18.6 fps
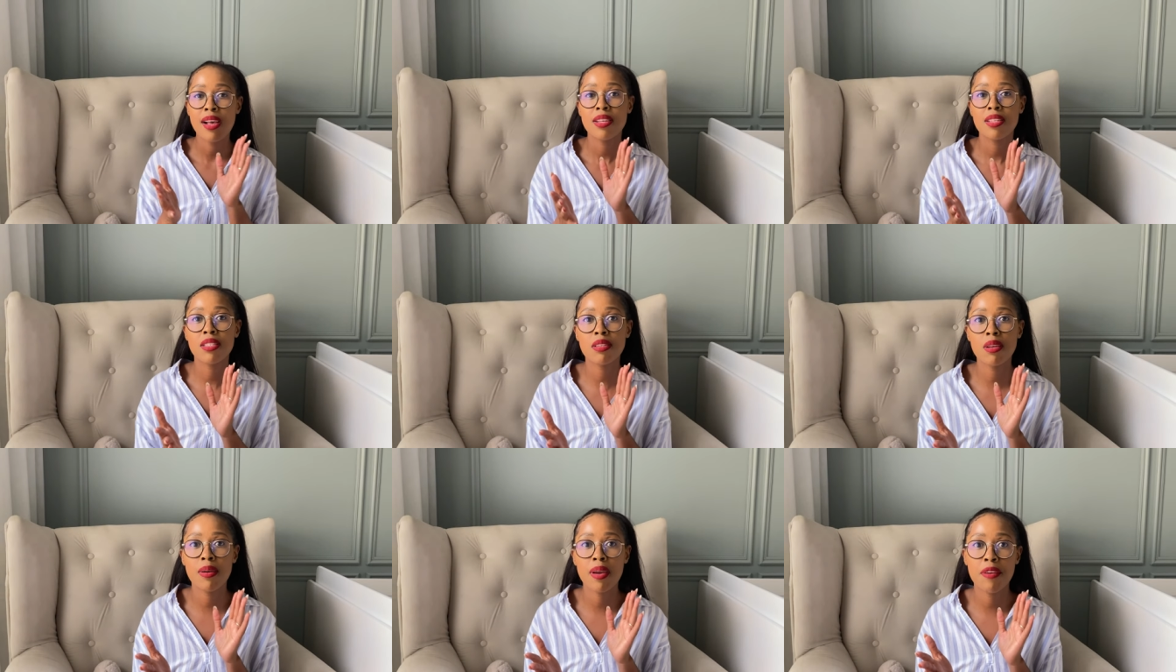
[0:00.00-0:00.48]

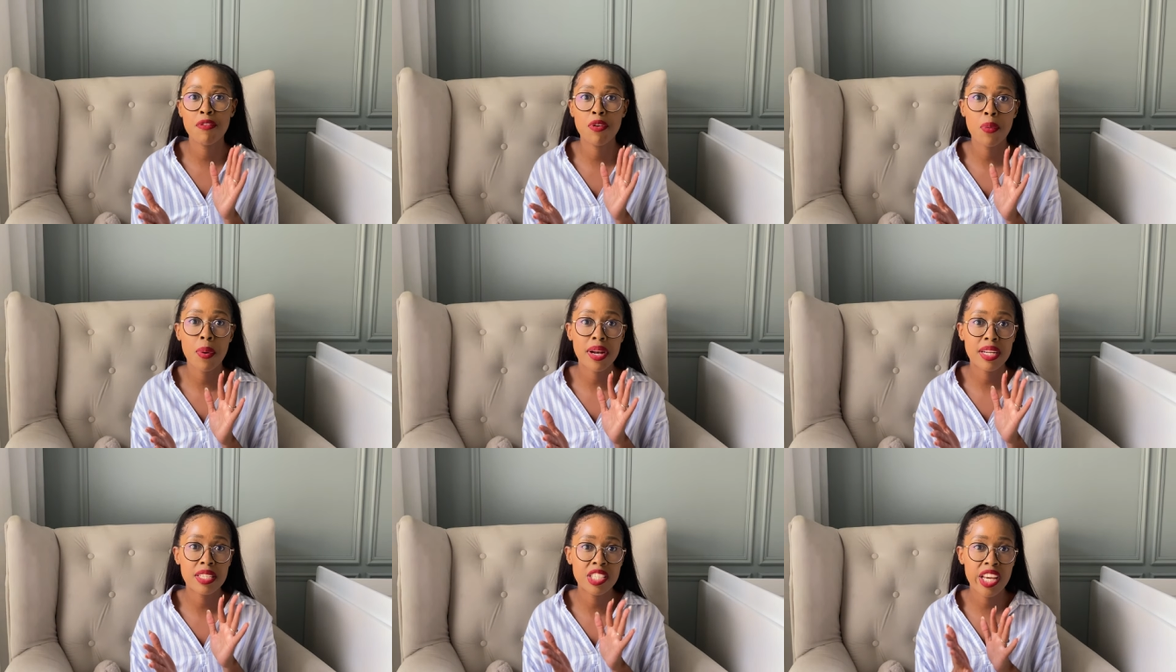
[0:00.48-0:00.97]
So if you
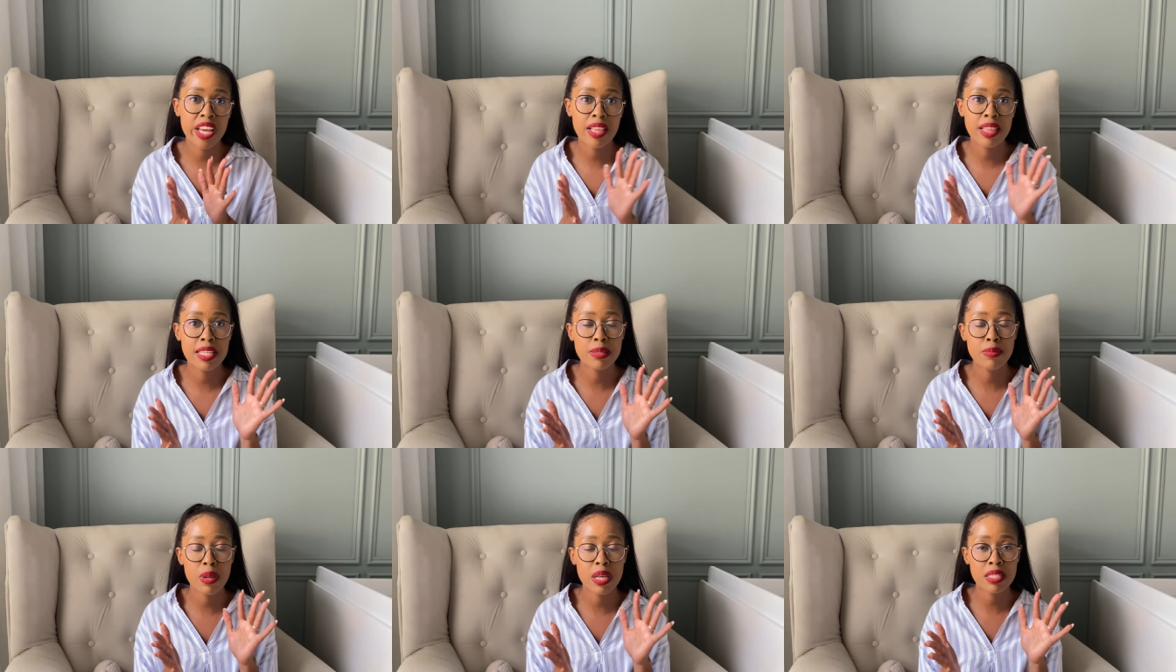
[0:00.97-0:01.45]
want to check
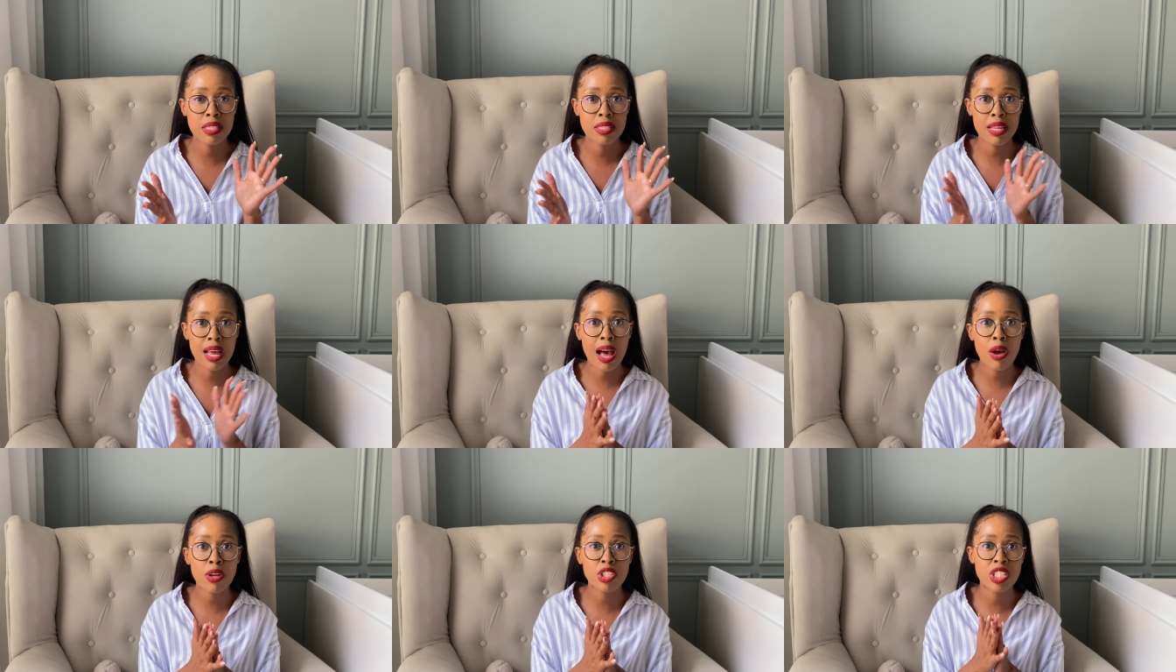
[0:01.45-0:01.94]
these places
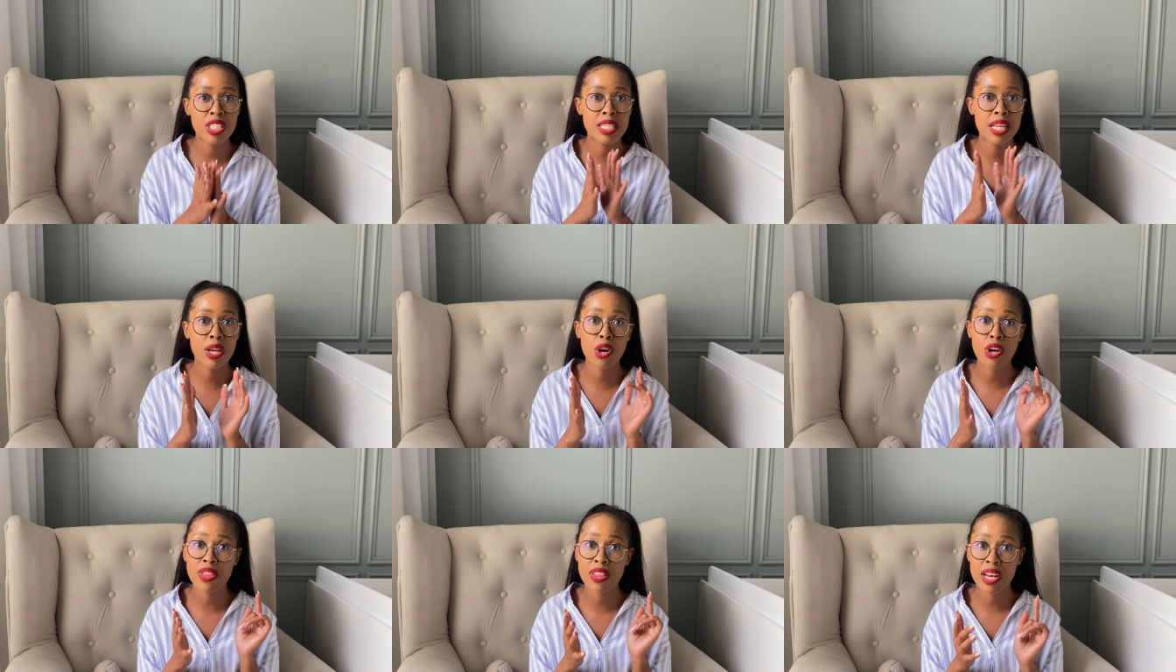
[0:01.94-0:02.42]
out, just
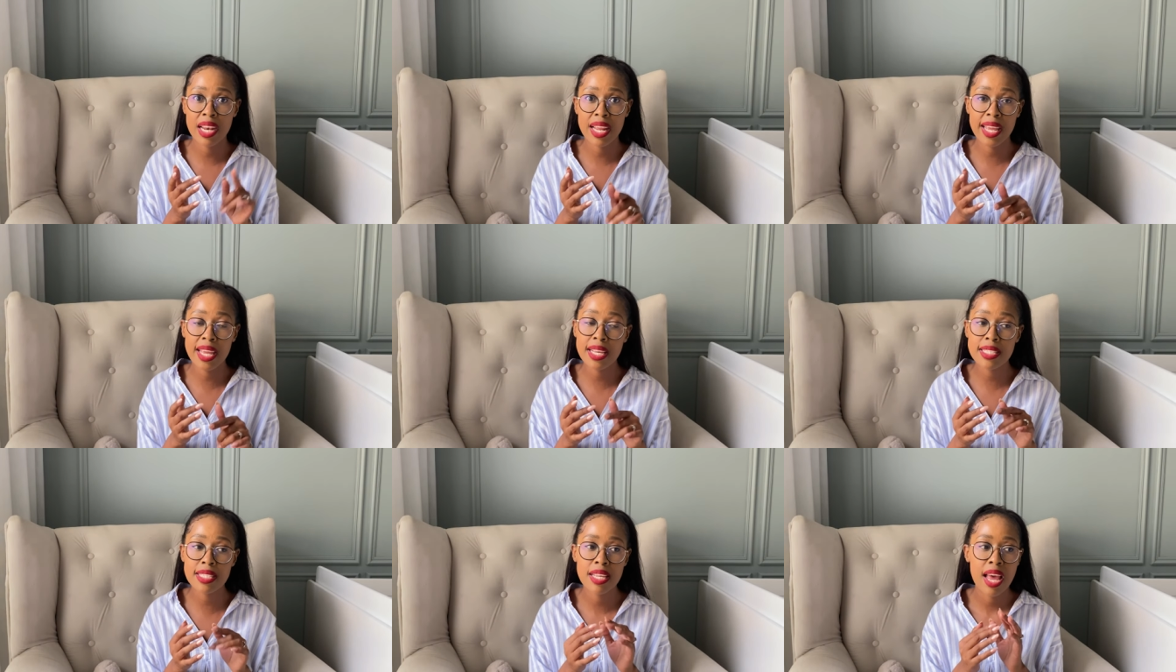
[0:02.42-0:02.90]
click on the
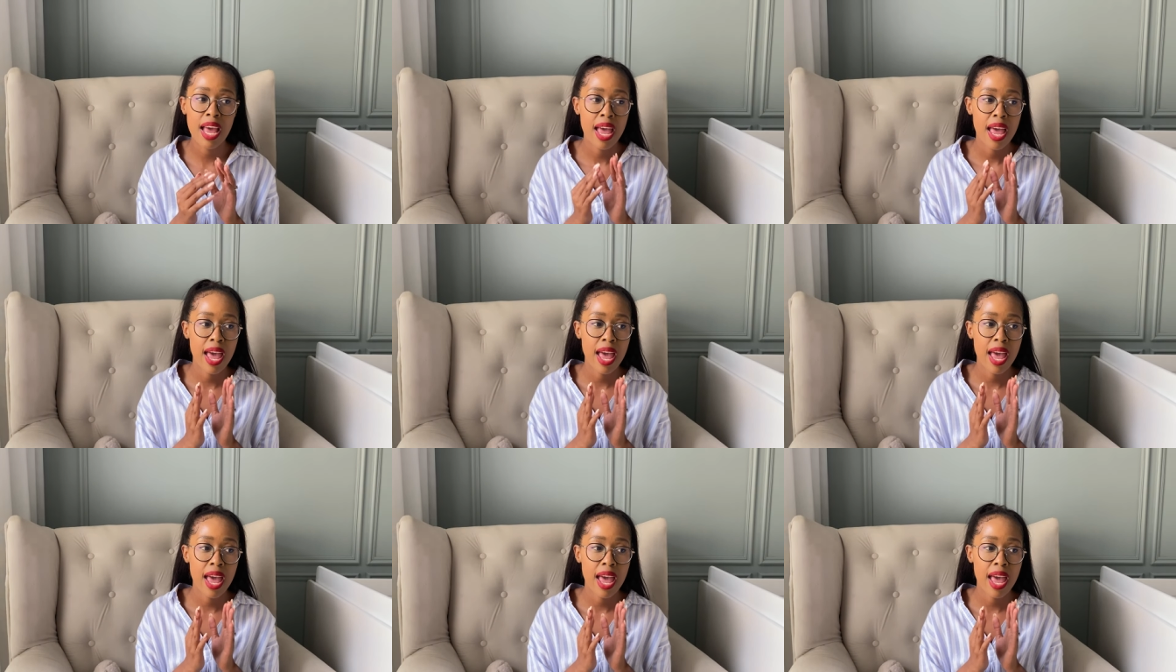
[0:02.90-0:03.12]
links